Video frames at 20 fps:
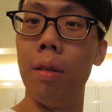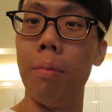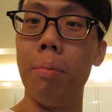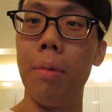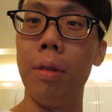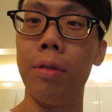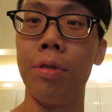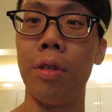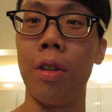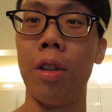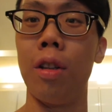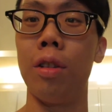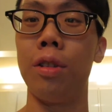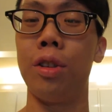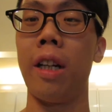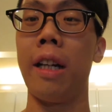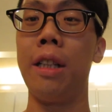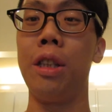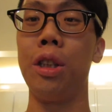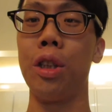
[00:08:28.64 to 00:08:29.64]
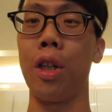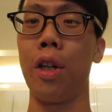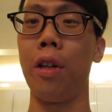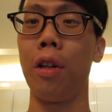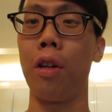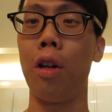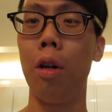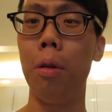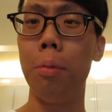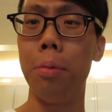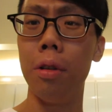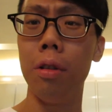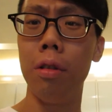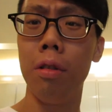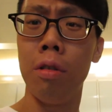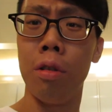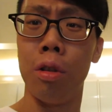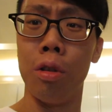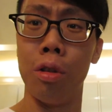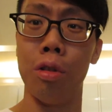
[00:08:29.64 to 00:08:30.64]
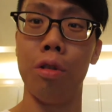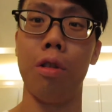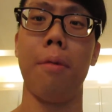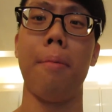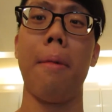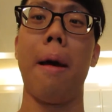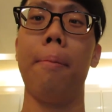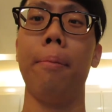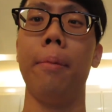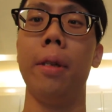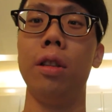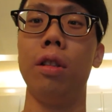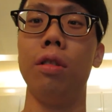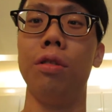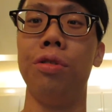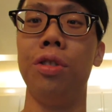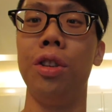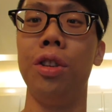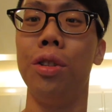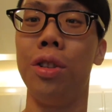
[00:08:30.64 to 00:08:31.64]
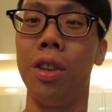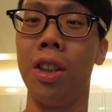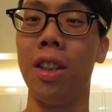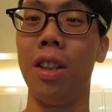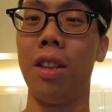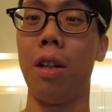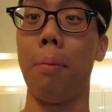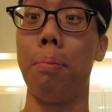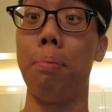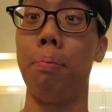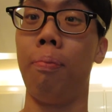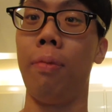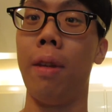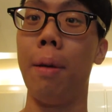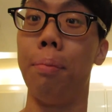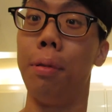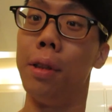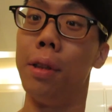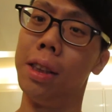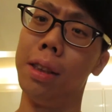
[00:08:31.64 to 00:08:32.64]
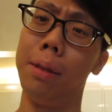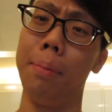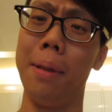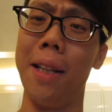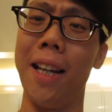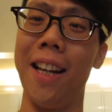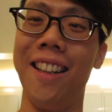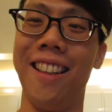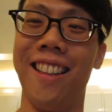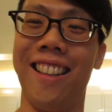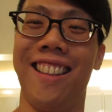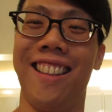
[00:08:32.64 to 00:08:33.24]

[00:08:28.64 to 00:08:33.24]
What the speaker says: before enjoying cold brew, do remember to filter the precipitate.